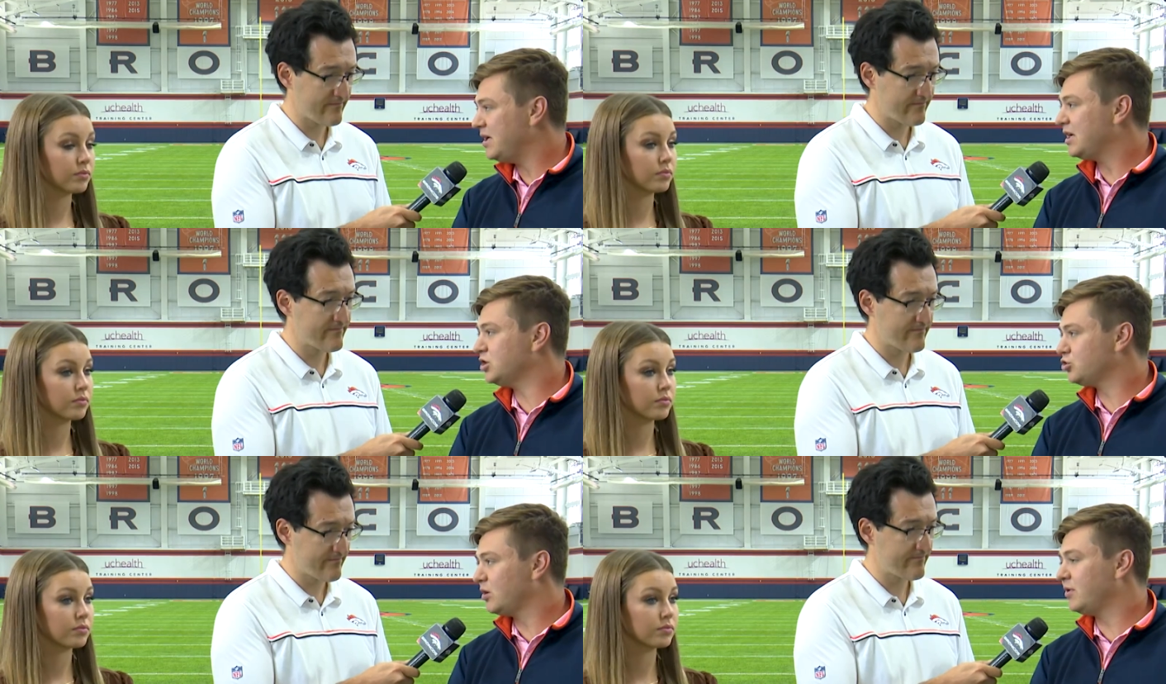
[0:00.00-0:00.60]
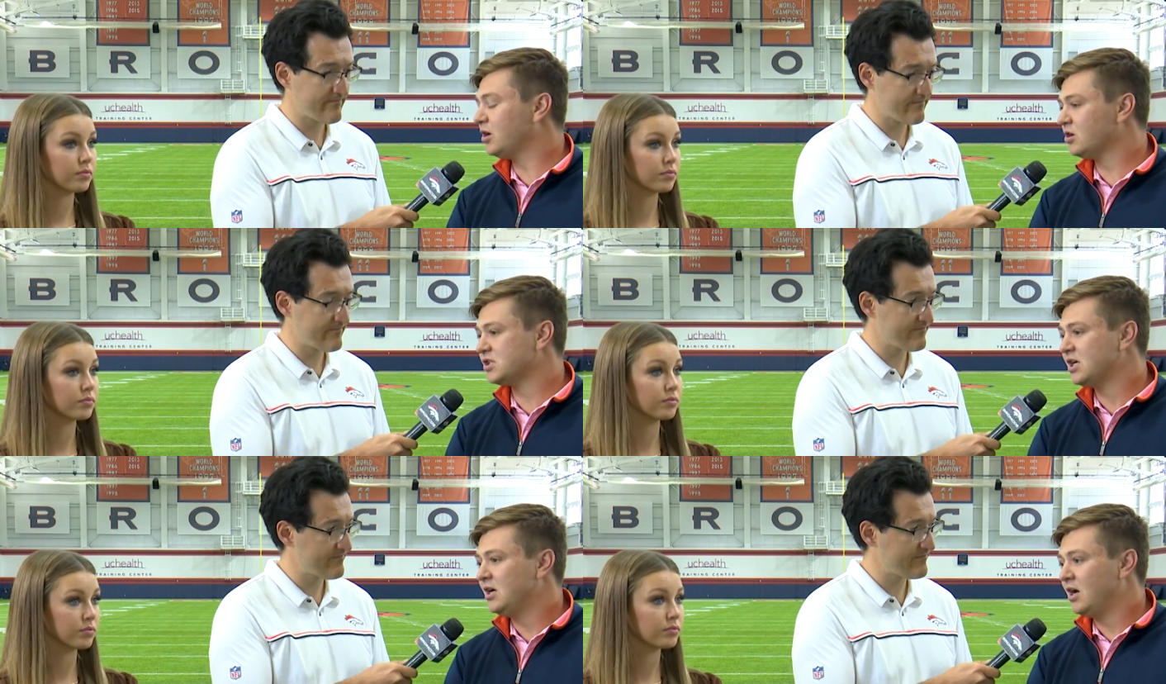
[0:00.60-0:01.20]
Speaker 1: be
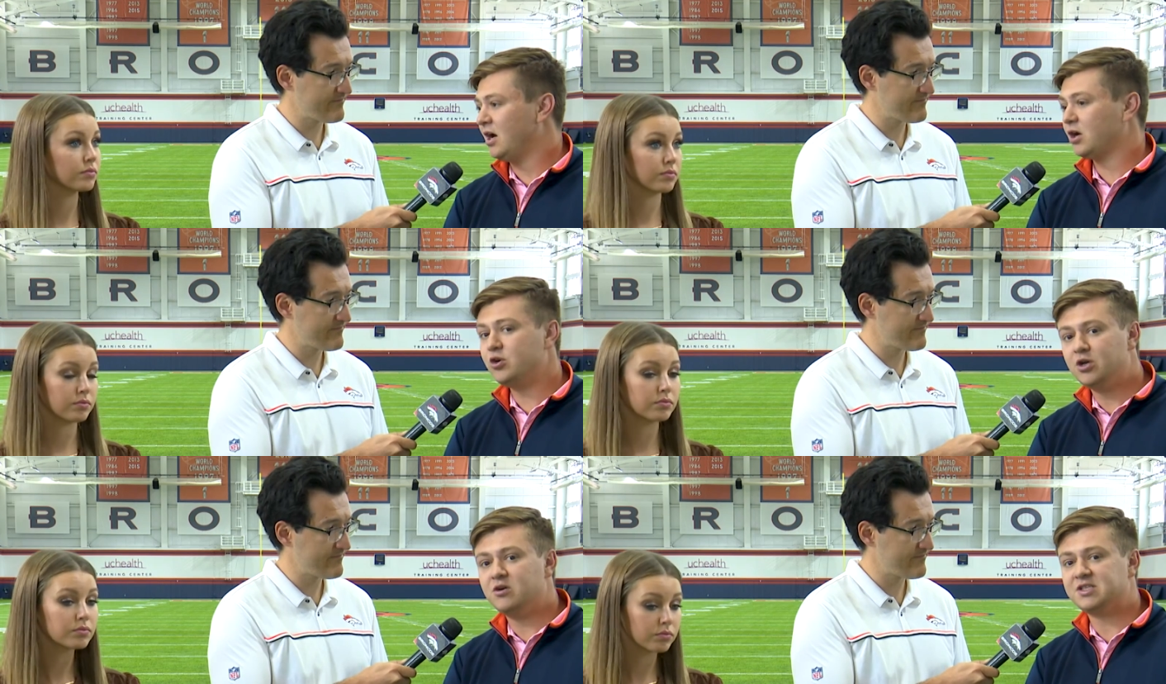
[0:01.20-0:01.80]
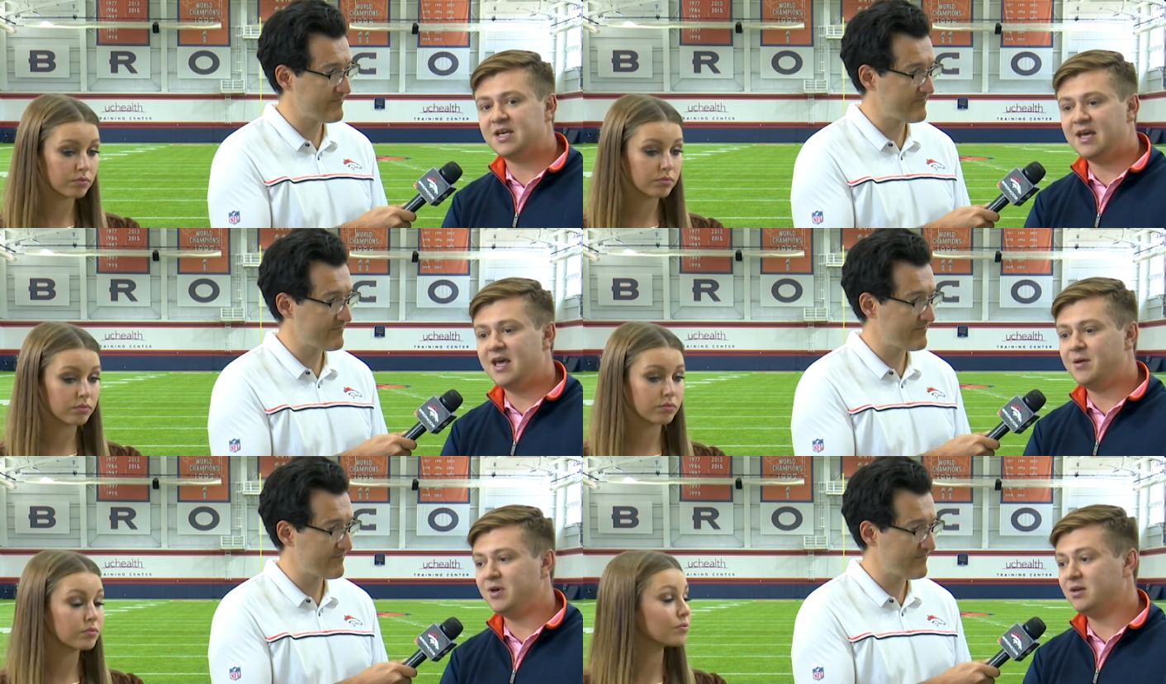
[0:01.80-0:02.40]
contributors, uh, kudos to
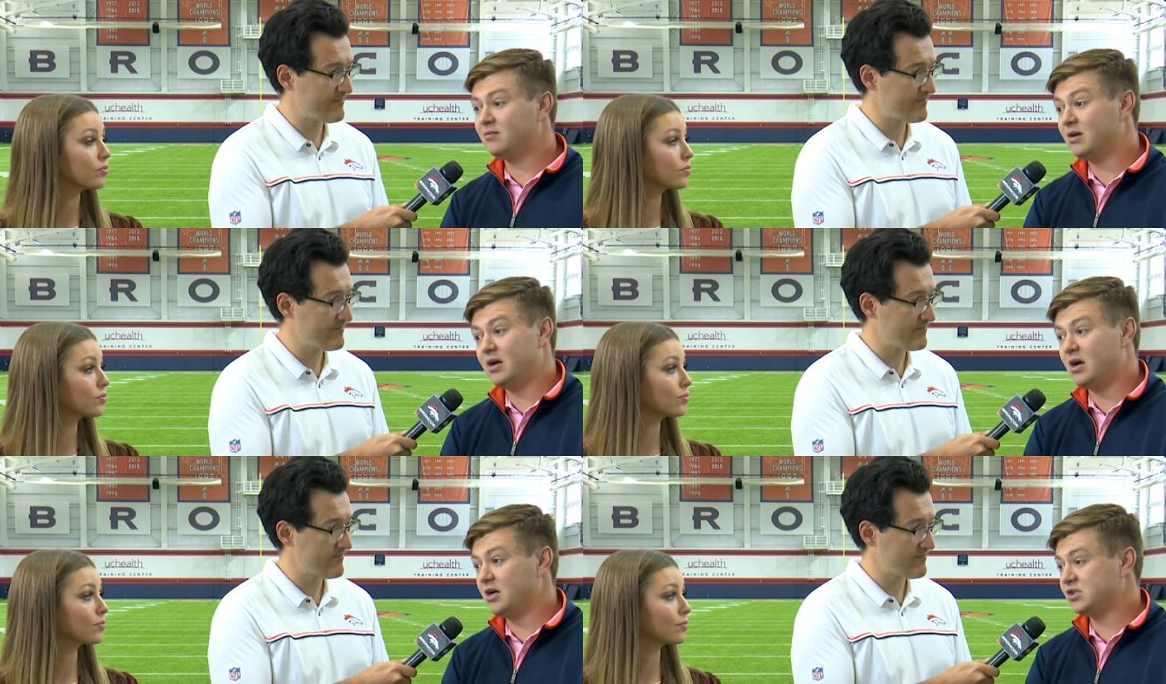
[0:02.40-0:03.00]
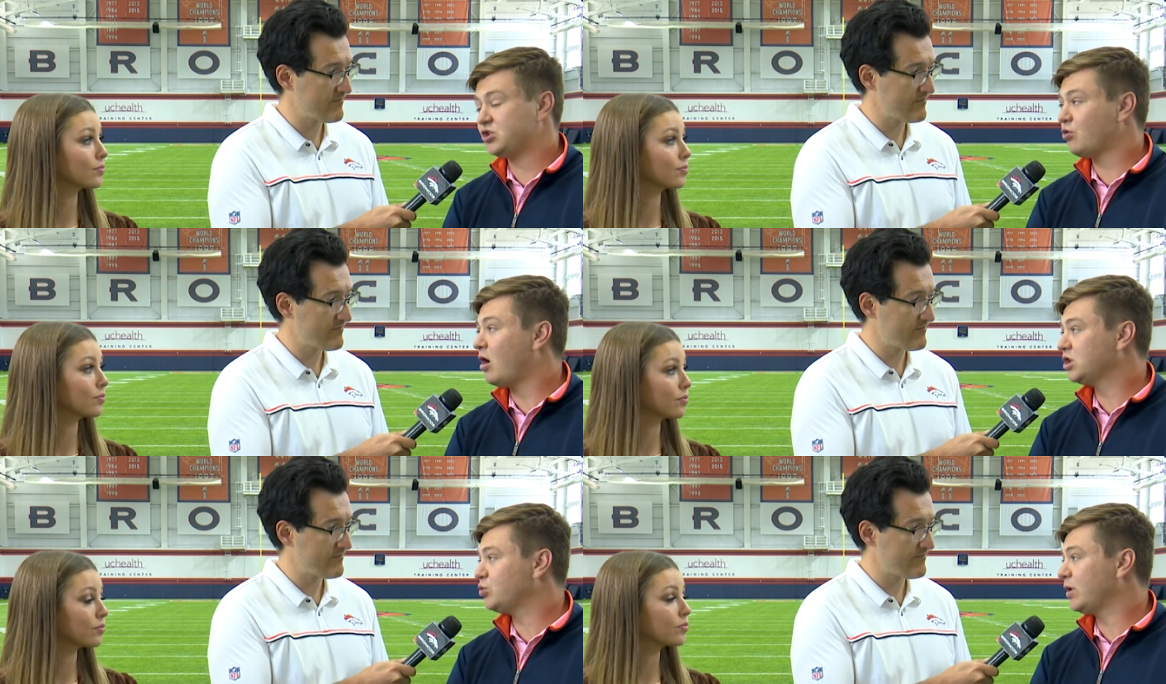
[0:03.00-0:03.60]
him and a
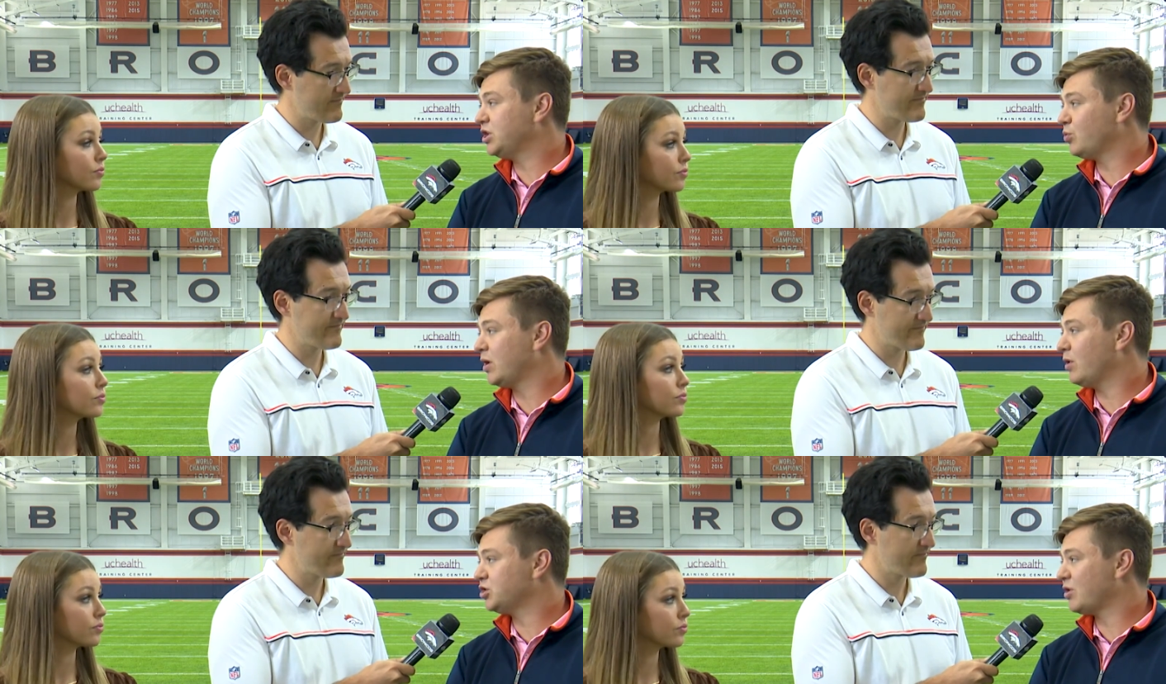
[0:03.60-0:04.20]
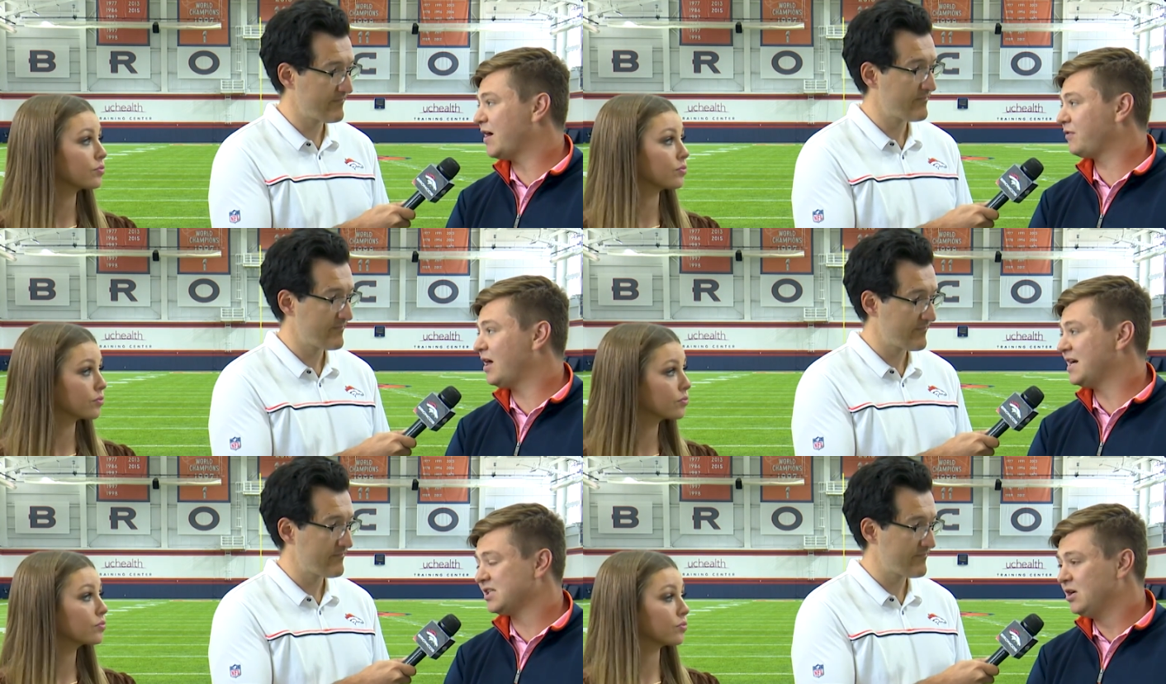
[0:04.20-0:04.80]
strong 2021 draft
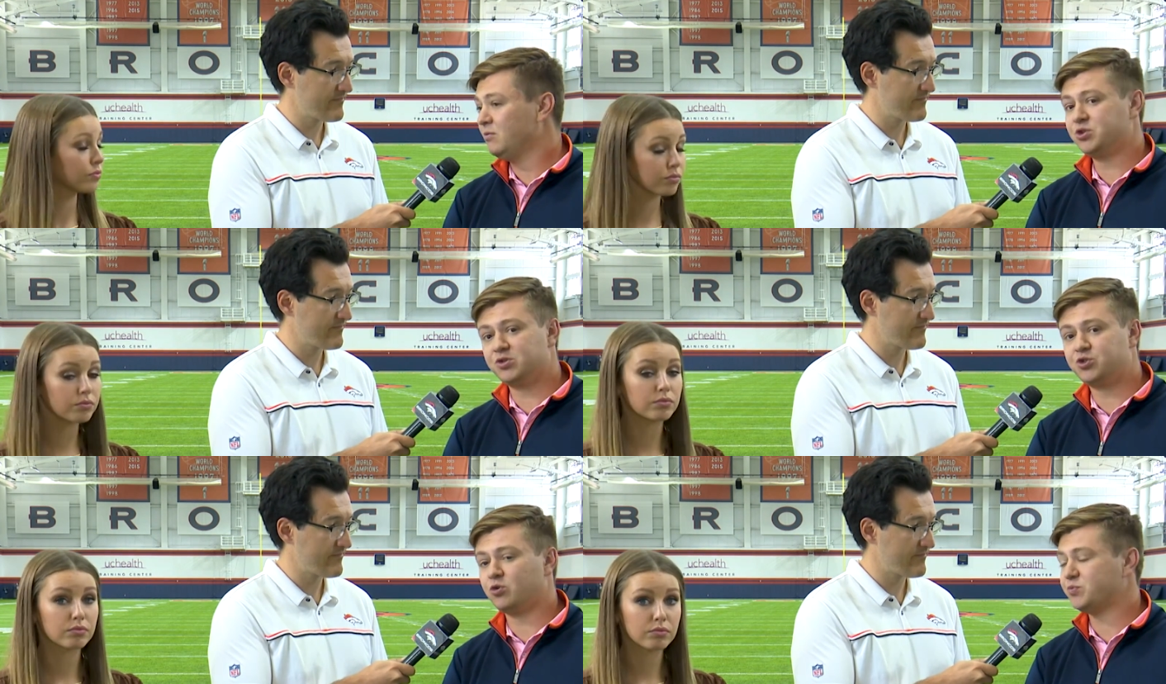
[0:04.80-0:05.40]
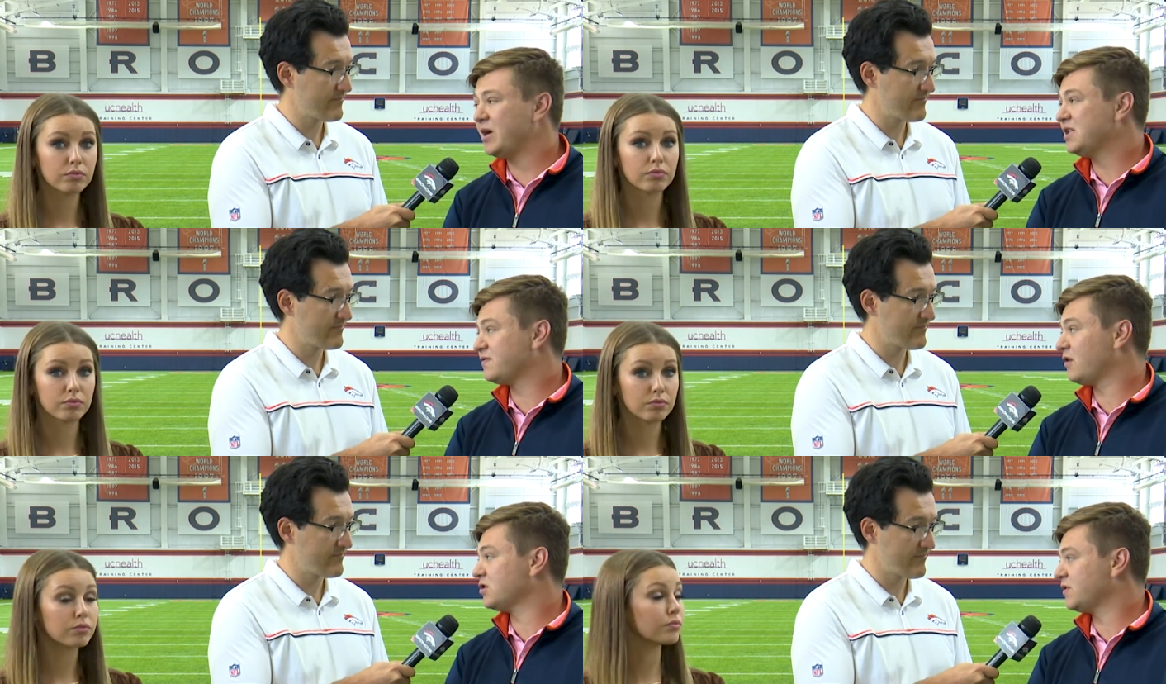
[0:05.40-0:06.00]
class, which was George
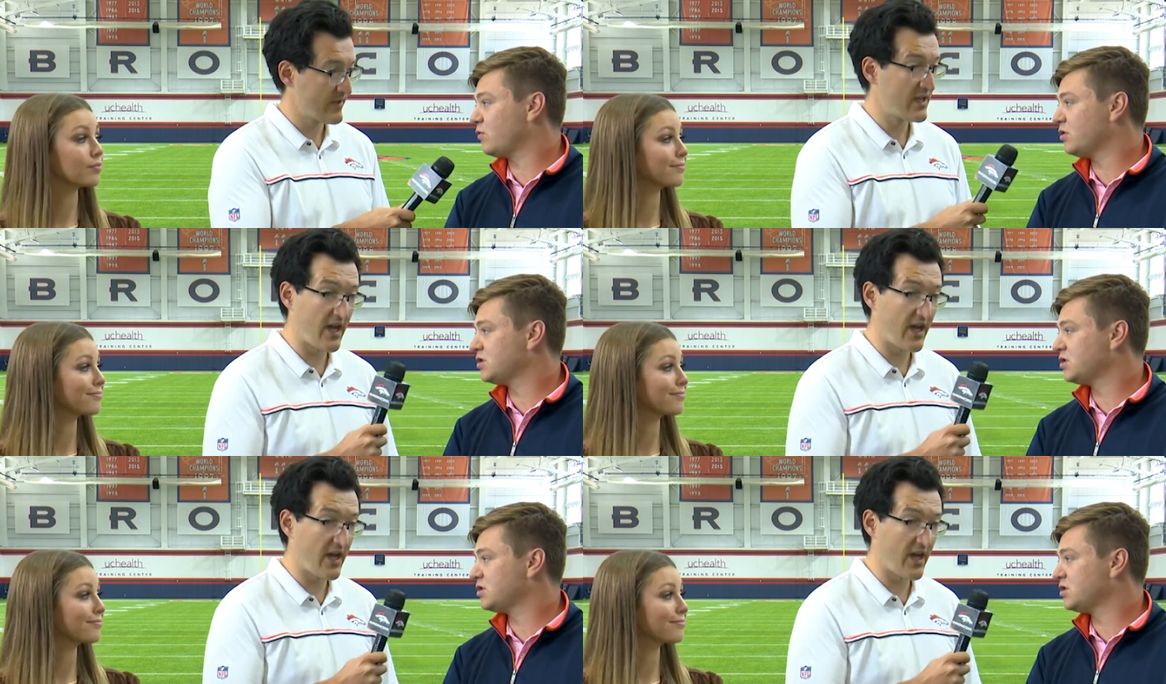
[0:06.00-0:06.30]
Paton's first, of course.